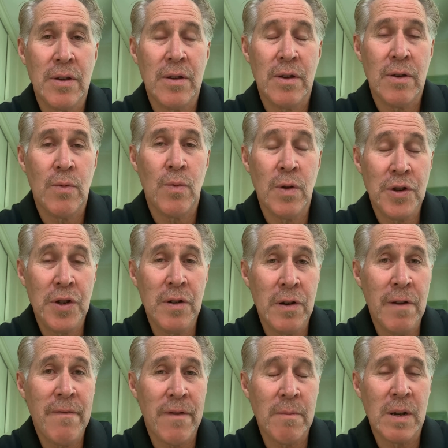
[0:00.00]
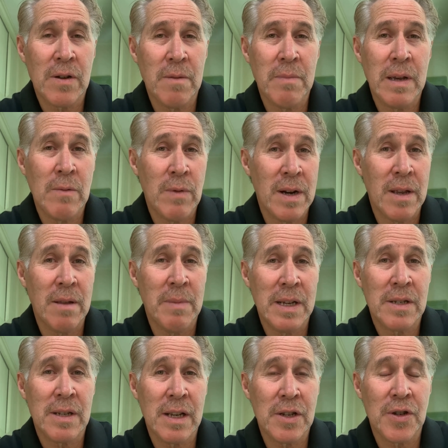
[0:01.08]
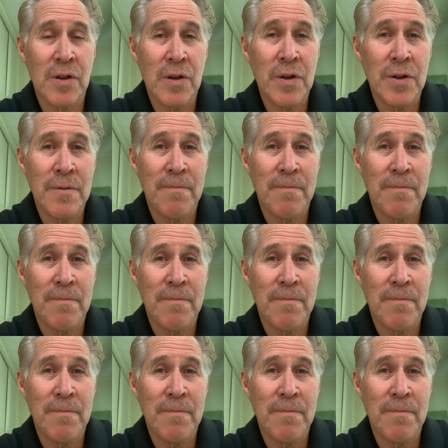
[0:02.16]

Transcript: What you learn from it could be one of the best things you learn